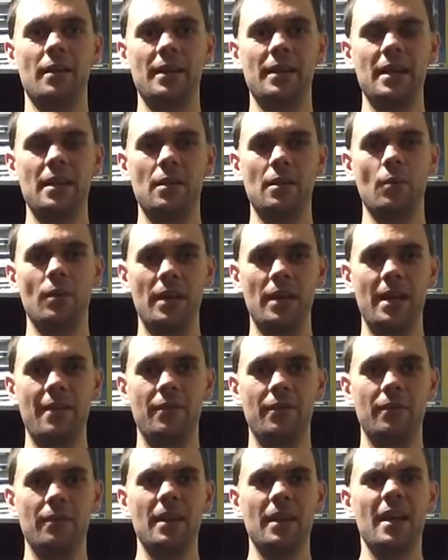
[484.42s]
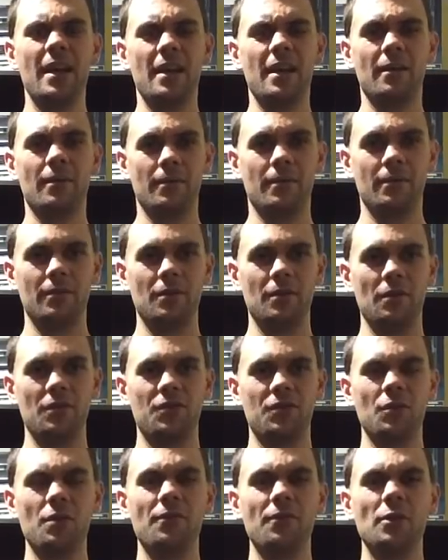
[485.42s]
again, I want to have it, you know,
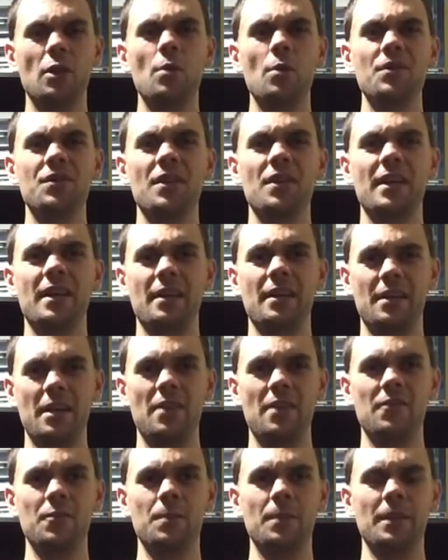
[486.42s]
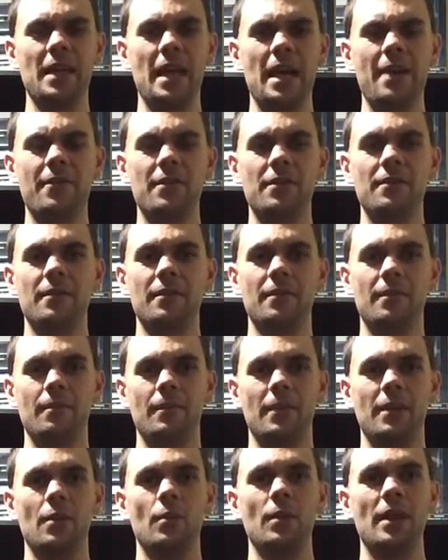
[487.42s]
sort of low as I can comfortably have it.
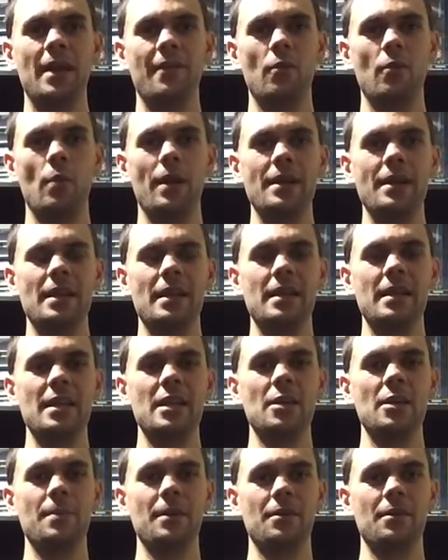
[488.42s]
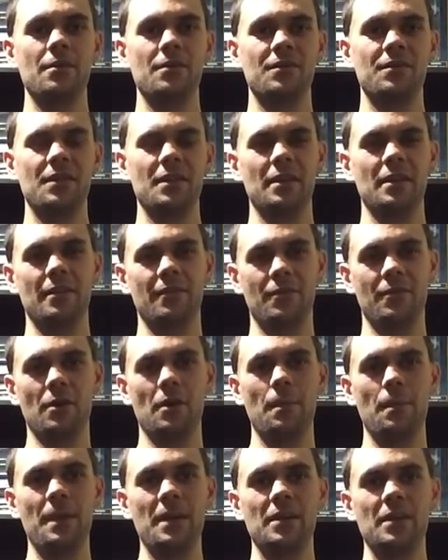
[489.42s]
I don't want to have it way down here because I've
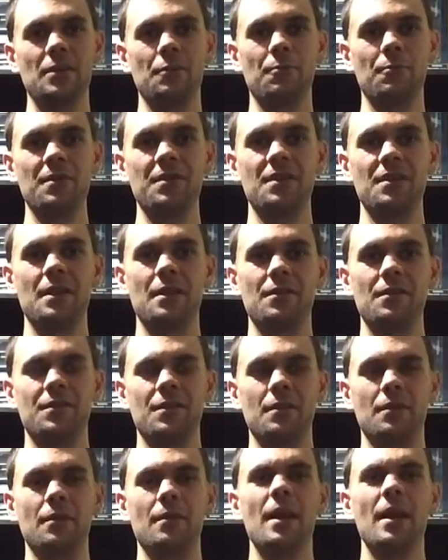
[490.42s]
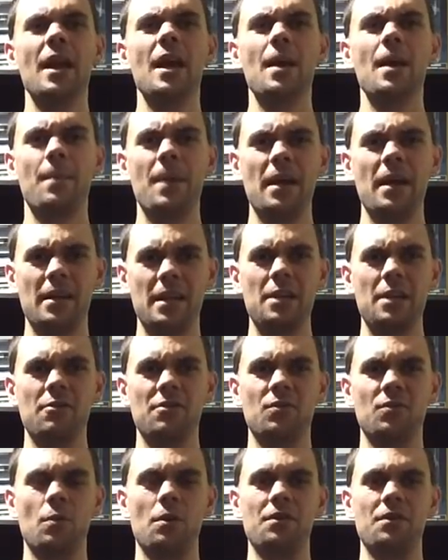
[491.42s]
got a bend in the wrist now. So about here
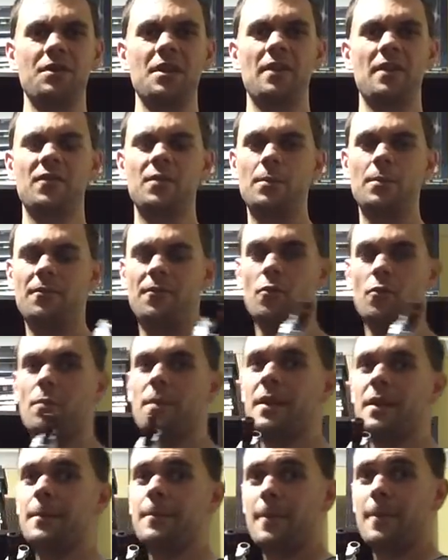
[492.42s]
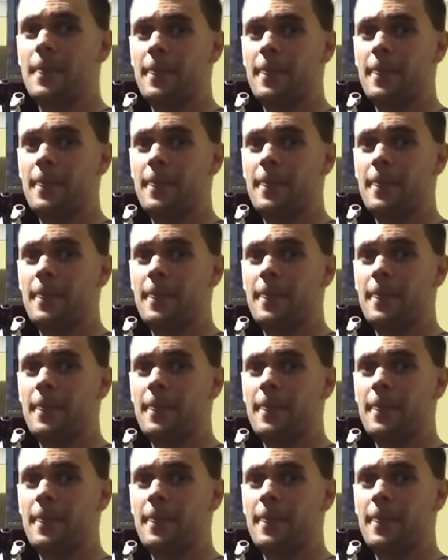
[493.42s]
is where it's comfortable for me.